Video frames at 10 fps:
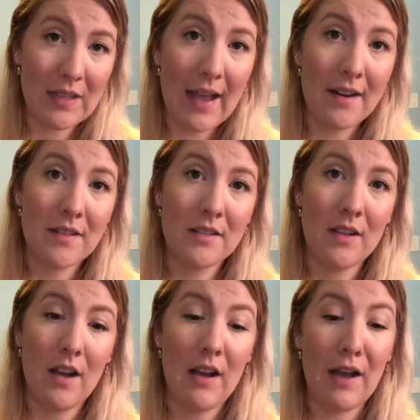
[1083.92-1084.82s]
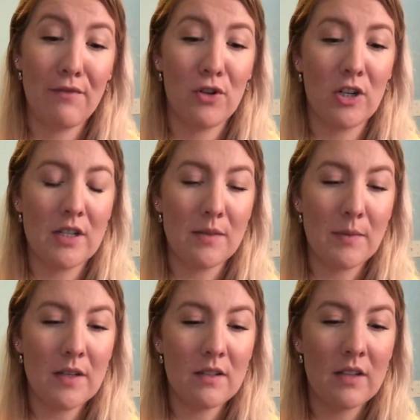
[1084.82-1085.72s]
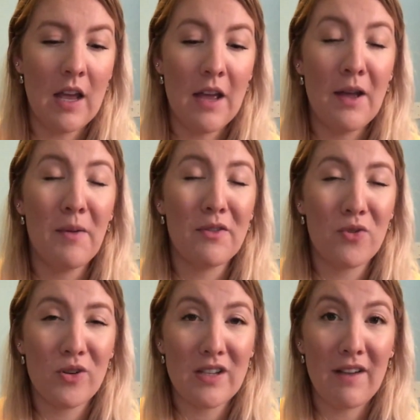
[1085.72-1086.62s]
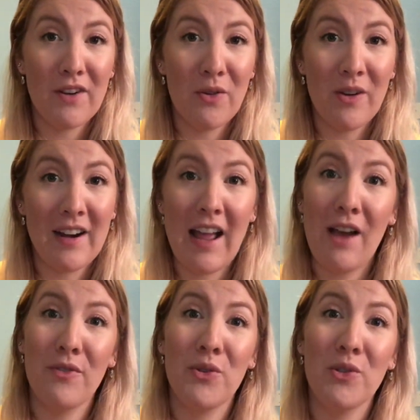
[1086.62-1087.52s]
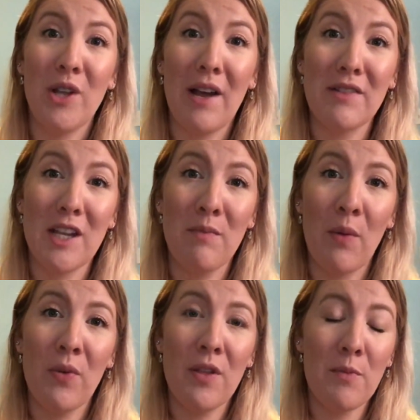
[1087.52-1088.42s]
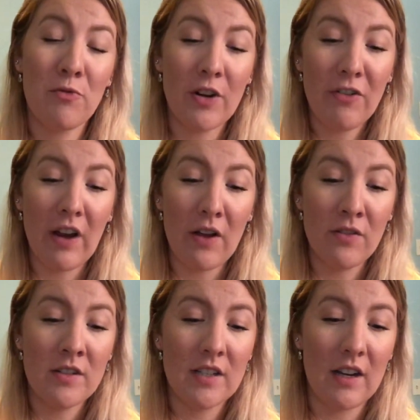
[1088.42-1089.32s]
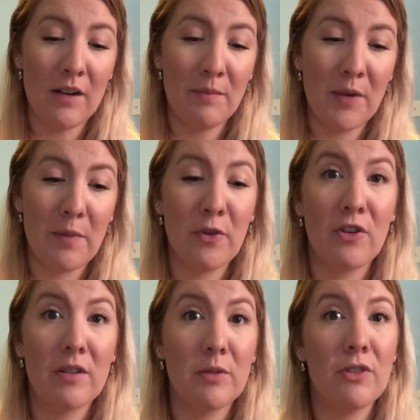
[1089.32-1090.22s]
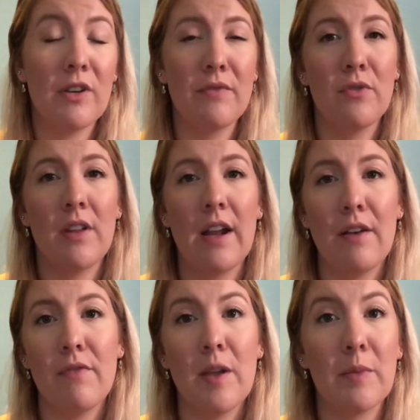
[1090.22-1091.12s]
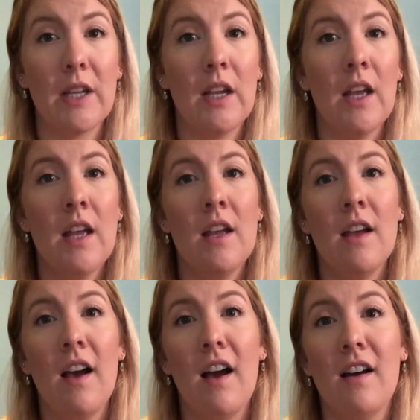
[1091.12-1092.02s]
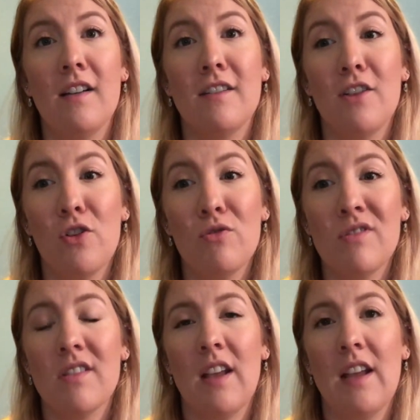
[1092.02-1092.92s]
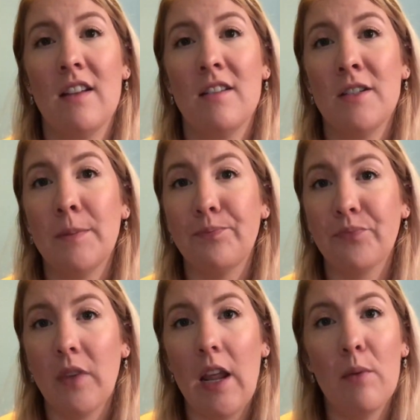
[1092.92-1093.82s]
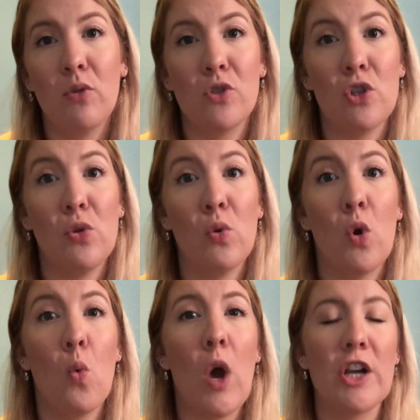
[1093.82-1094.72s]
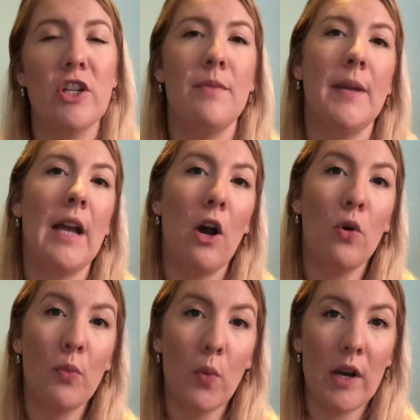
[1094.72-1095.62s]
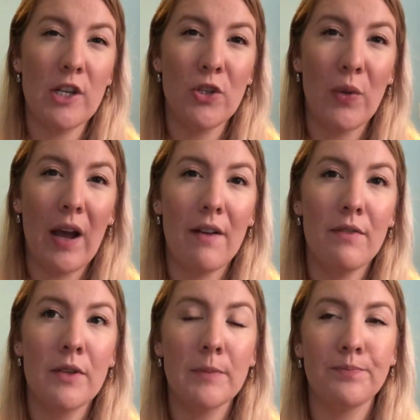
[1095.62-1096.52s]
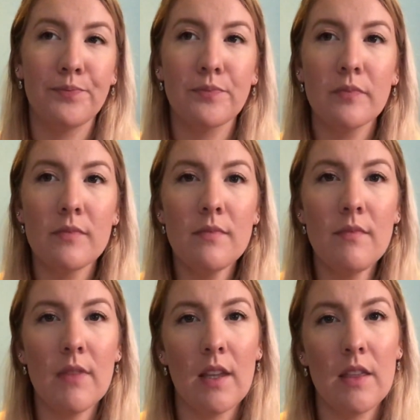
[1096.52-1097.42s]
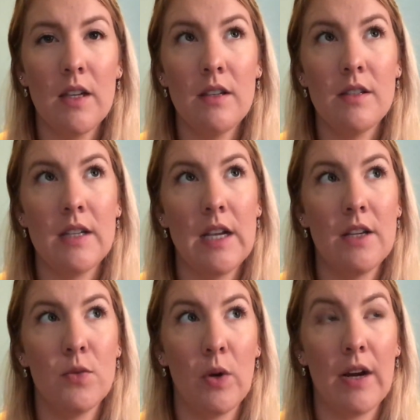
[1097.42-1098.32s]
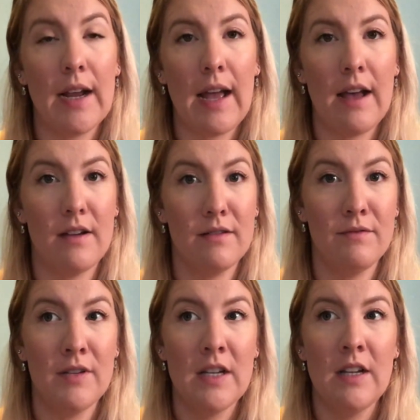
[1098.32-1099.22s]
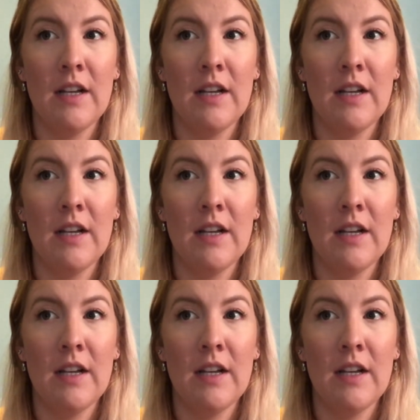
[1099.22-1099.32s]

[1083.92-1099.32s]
relax after Christmas. But of course, having a 1.5-year-old, you have to keep up with him and run around. But I'm incredibly grateful that I have family close and able to watch him and help when I do have these days where I have,